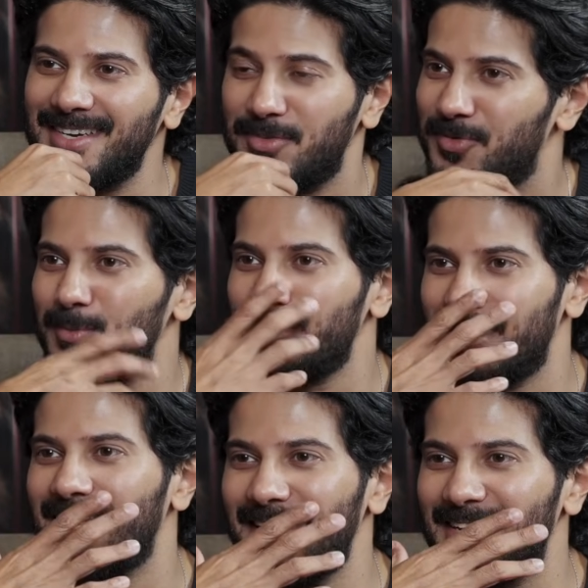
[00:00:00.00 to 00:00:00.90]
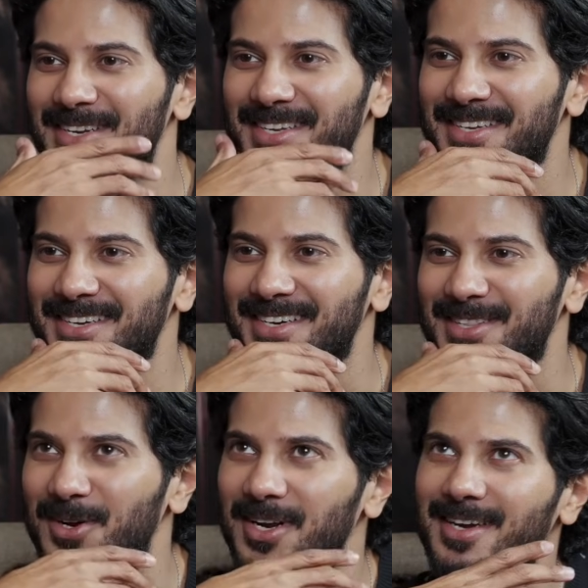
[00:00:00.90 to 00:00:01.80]
If the film is great,
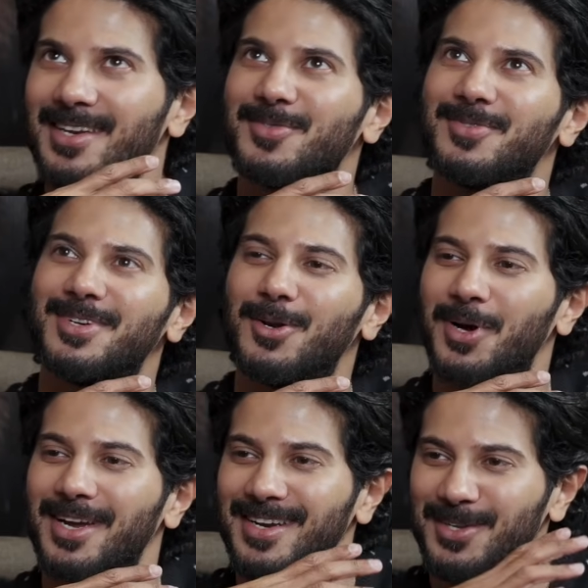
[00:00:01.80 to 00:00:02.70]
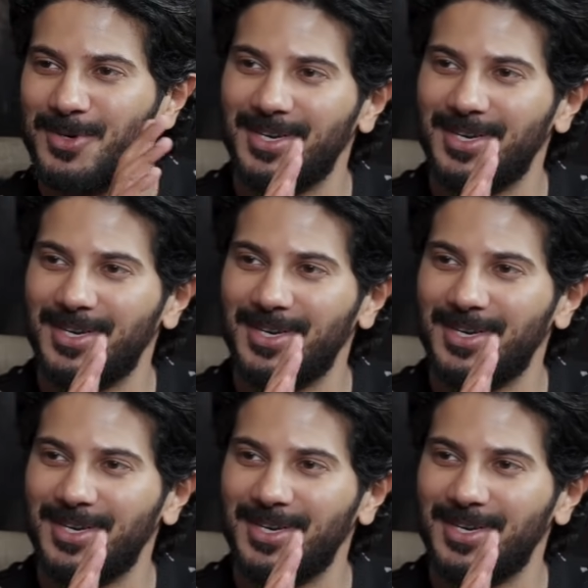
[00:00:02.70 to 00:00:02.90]
they're all like kind of low angling you,